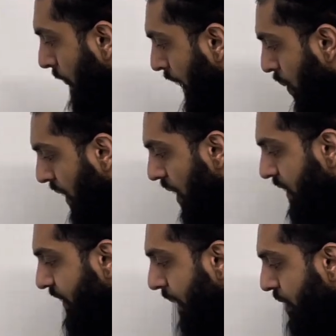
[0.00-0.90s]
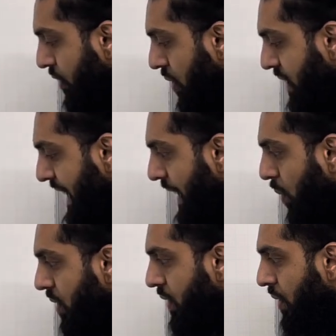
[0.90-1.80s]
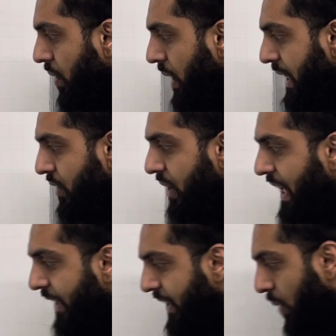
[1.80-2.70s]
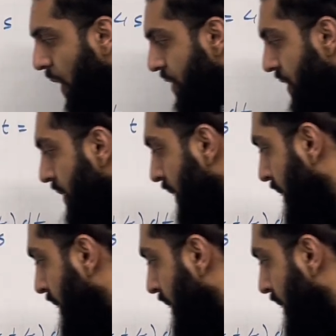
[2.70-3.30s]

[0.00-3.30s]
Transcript: We're going to substitute t equal 2 into the s equation.